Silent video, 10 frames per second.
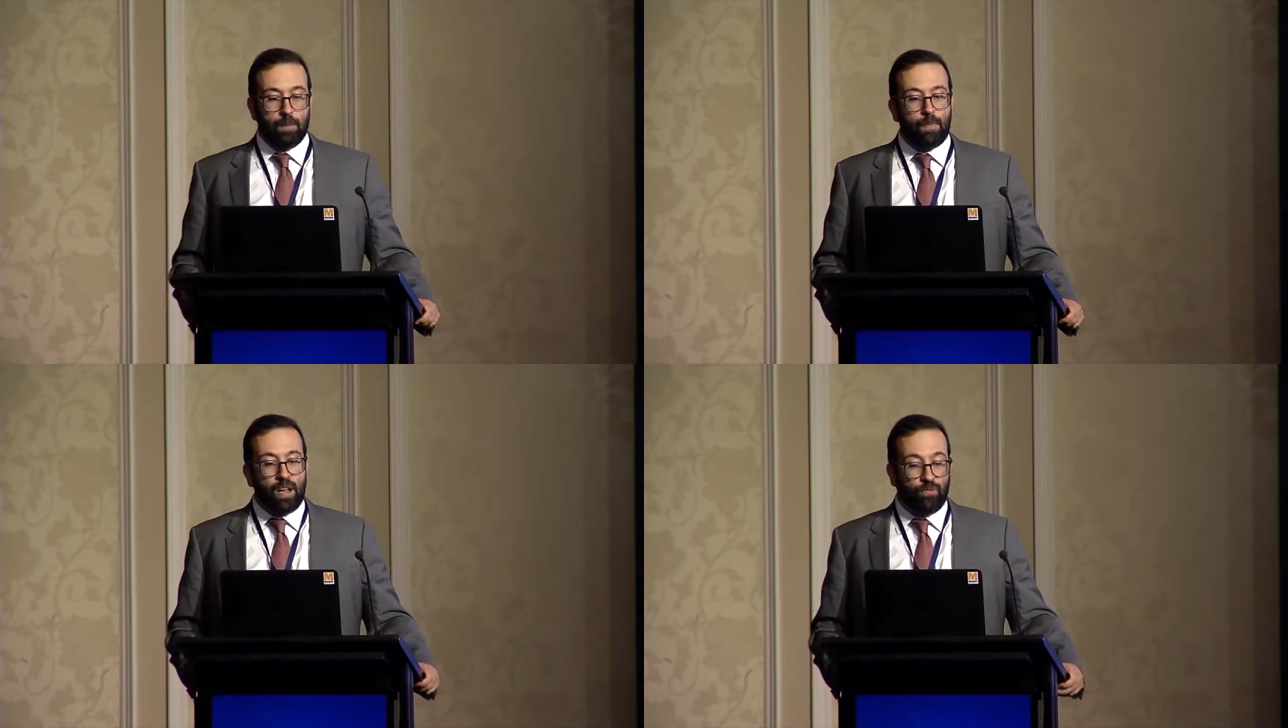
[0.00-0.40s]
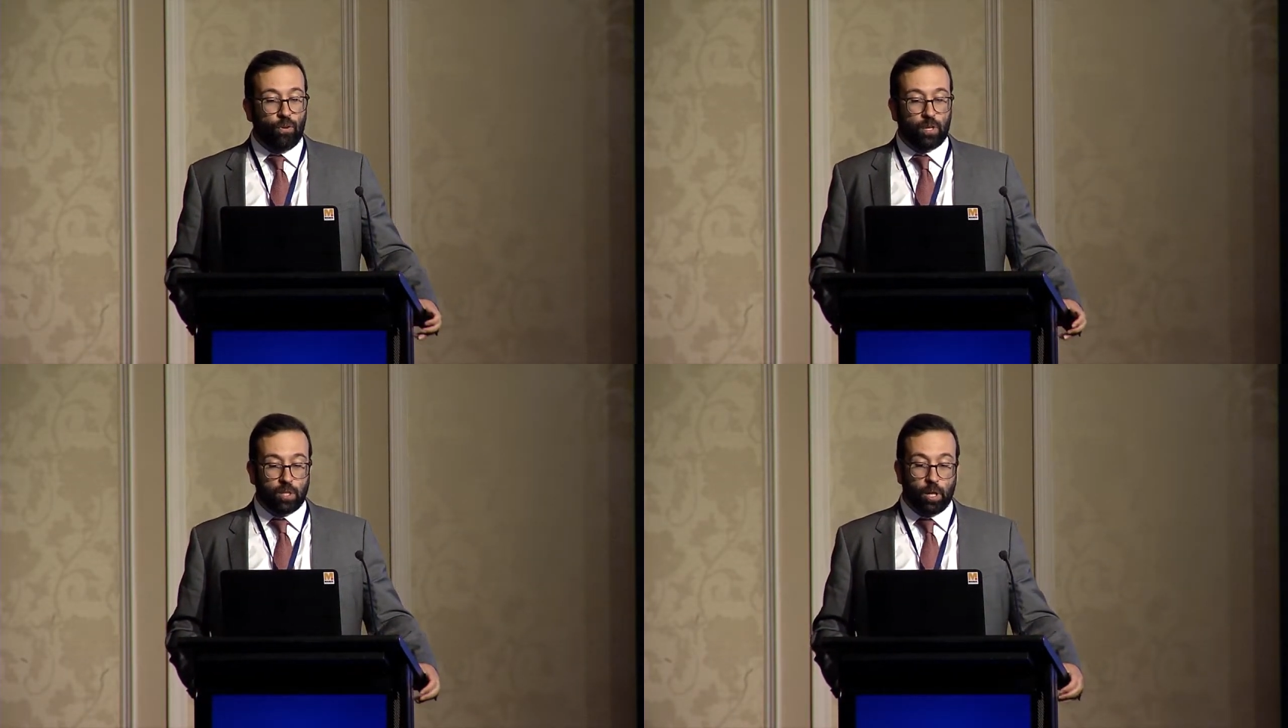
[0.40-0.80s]
my
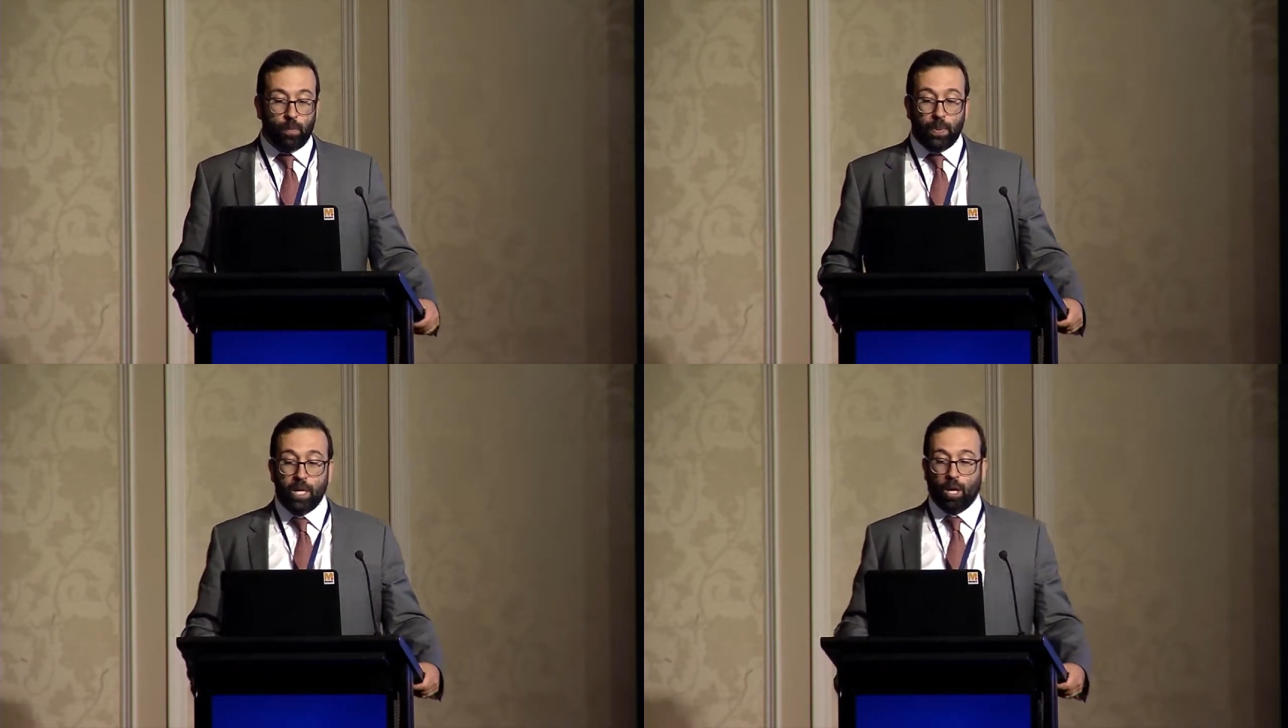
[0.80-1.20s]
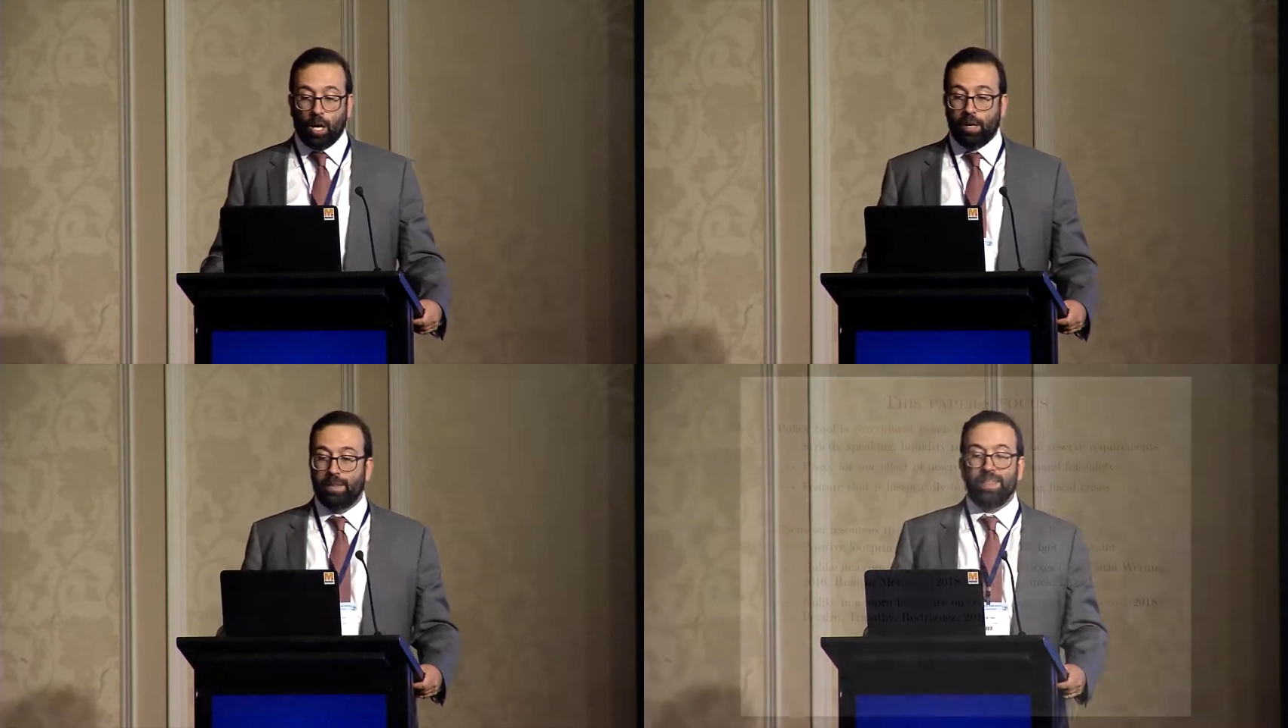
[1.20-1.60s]
focus is going to be
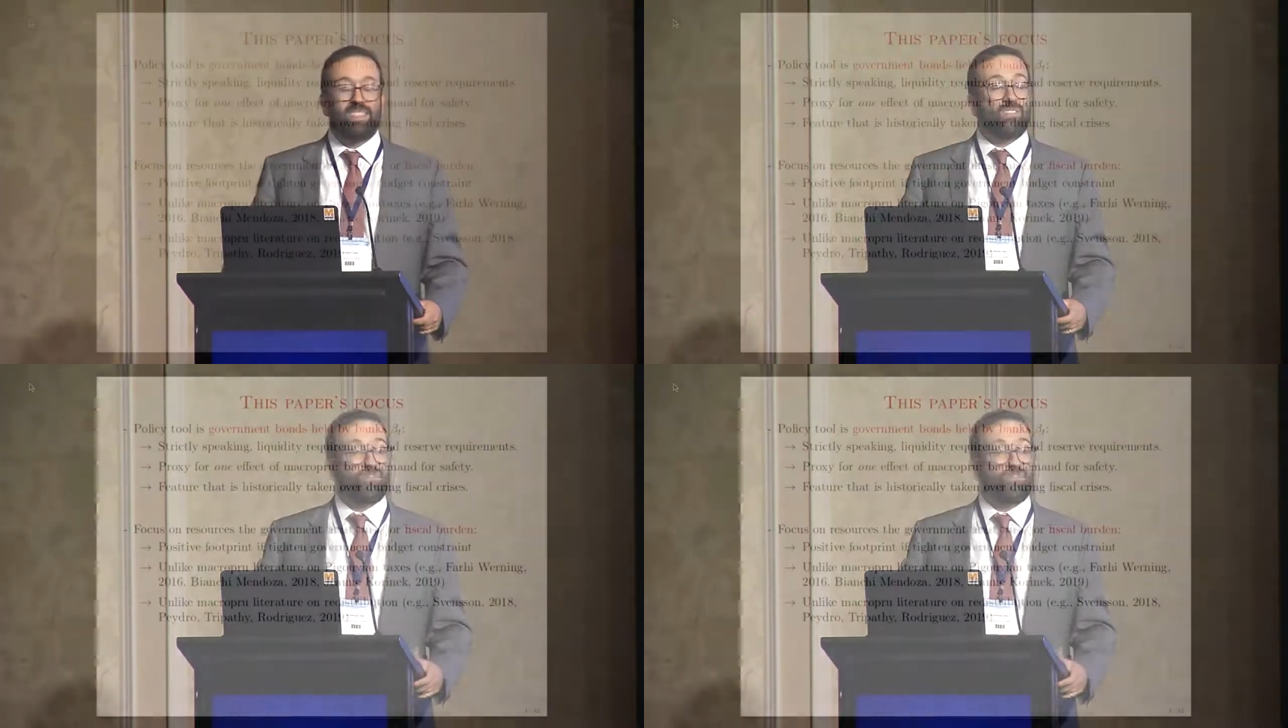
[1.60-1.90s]
on the